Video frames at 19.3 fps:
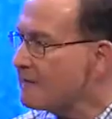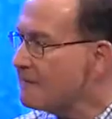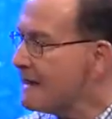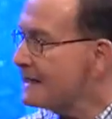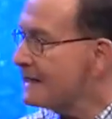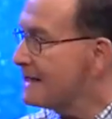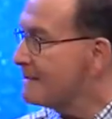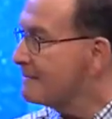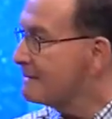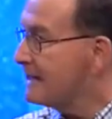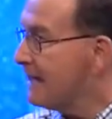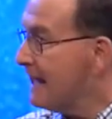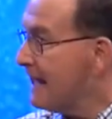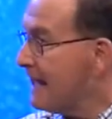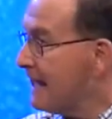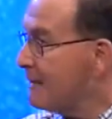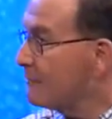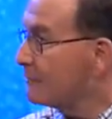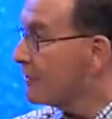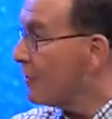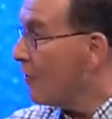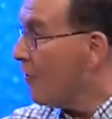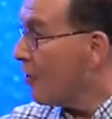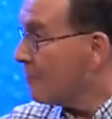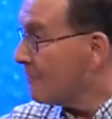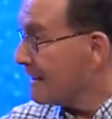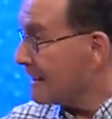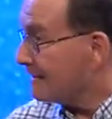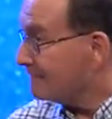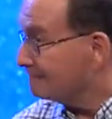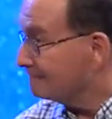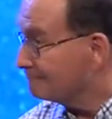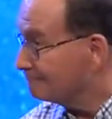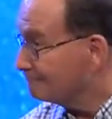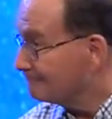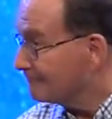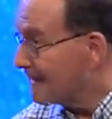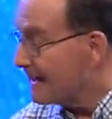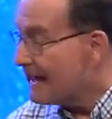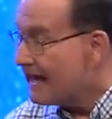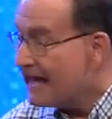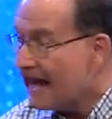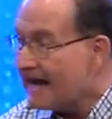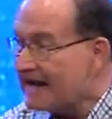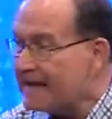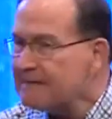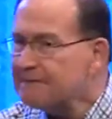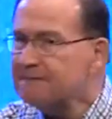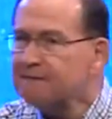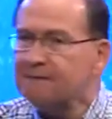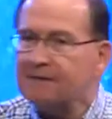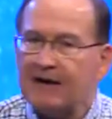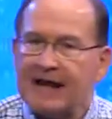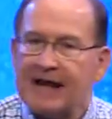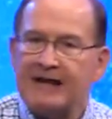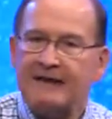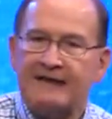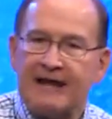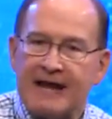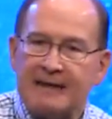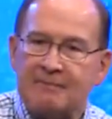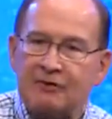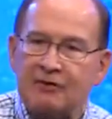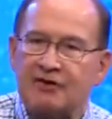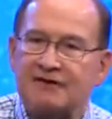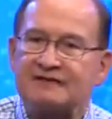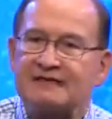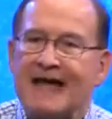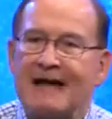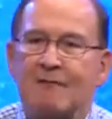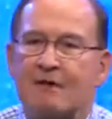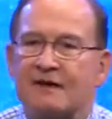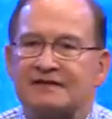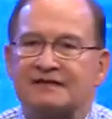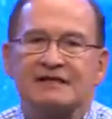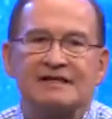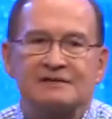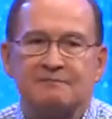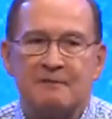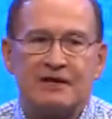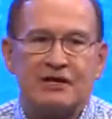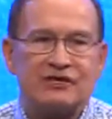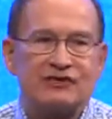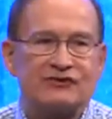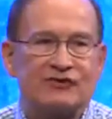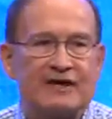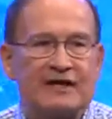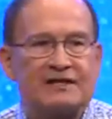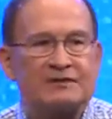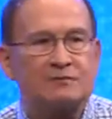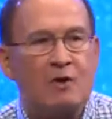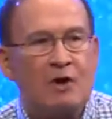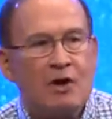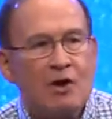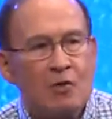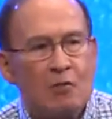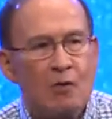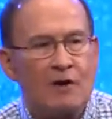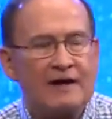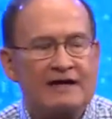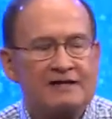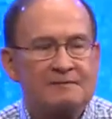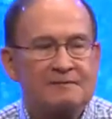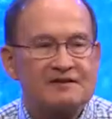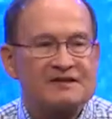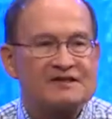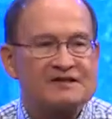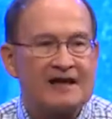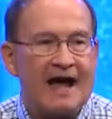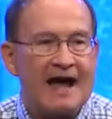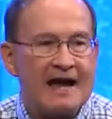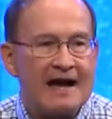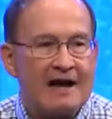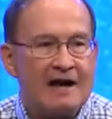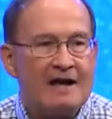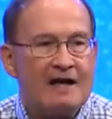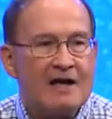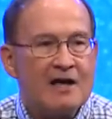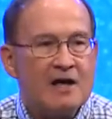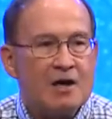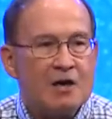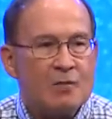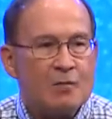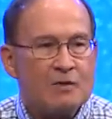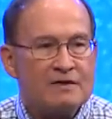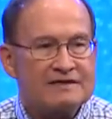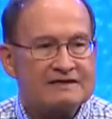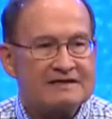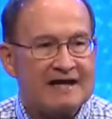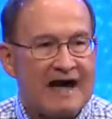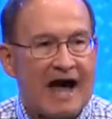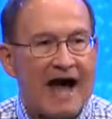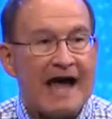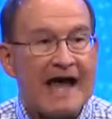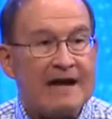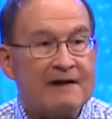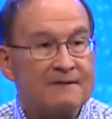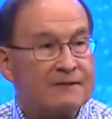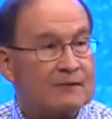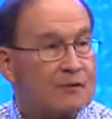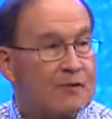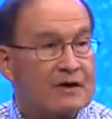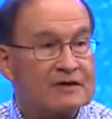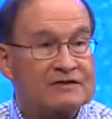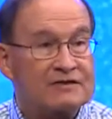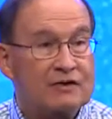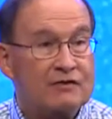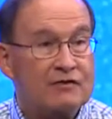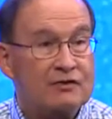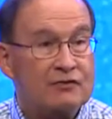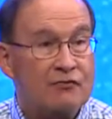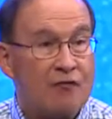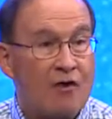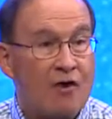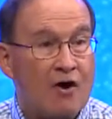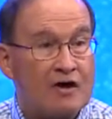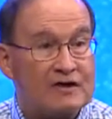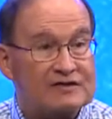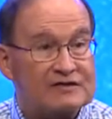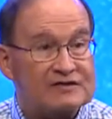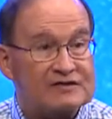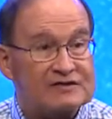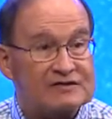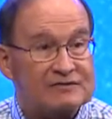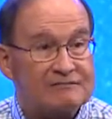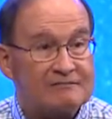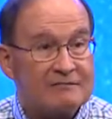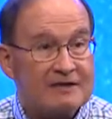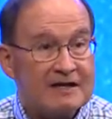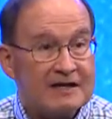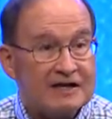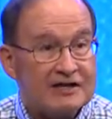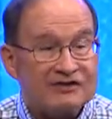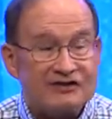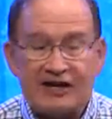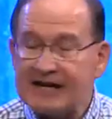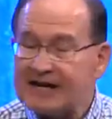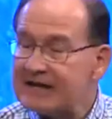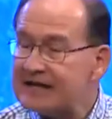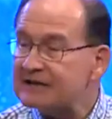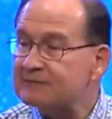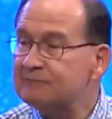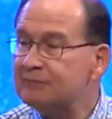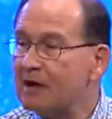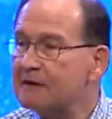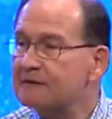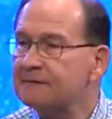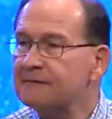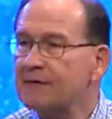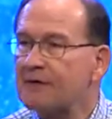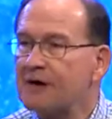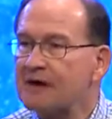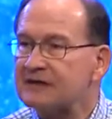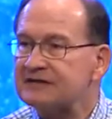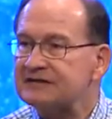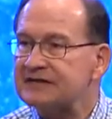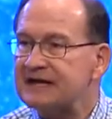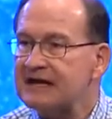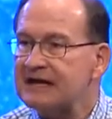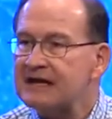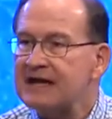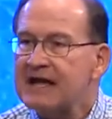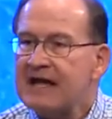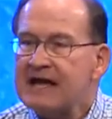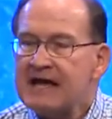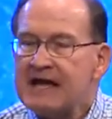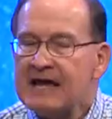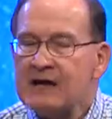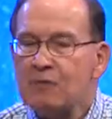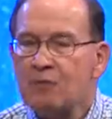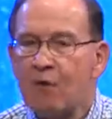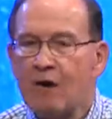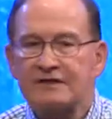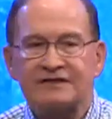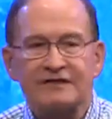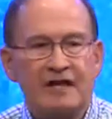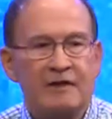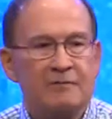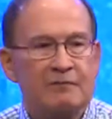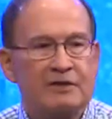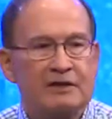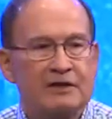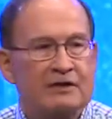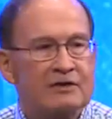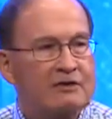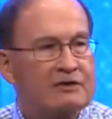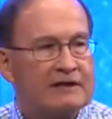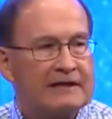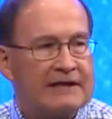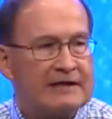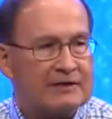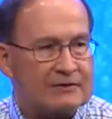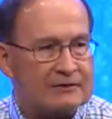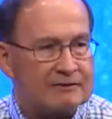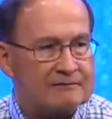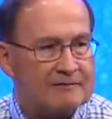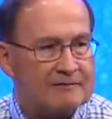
make him king with an army. And he fled there because that wasn't his ministry. His work as Messiah was dying for us on the cross, shedding his blood for our sin. He wasn't a political leader.